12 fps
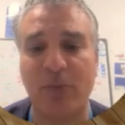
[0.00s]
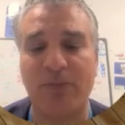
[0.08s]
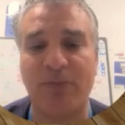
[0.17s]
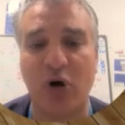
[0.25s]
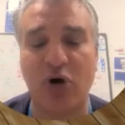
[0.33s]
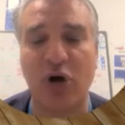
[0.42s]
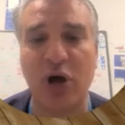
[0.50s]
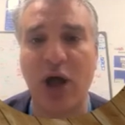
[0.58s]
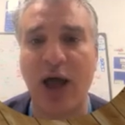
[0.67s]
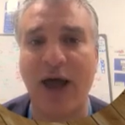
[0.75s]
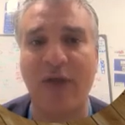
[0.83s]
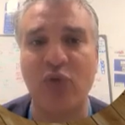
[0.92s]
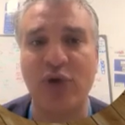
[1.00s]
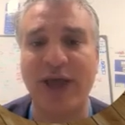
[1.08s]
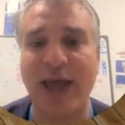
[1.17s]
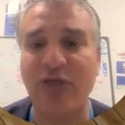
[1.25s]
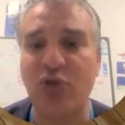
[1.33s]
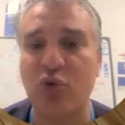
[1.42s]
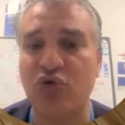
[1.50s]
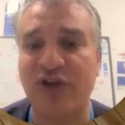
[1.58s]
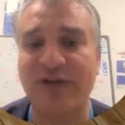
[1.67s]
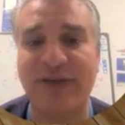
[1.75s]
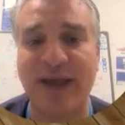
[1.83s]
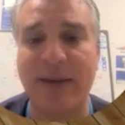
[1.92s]
and we can do the same
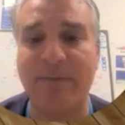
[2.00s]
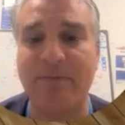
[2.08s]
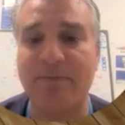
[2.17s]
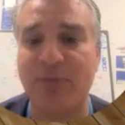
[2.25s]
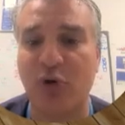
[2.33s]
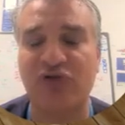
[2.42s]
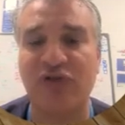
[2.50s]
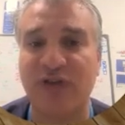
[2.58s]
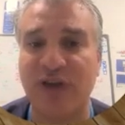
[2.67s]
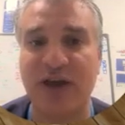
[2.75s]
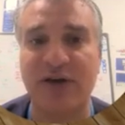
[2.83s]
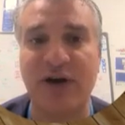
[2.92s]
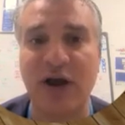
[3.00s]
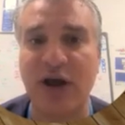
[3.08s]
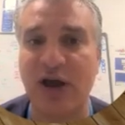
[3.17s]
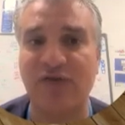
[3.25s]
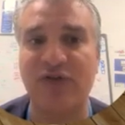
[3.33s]
process here if needed.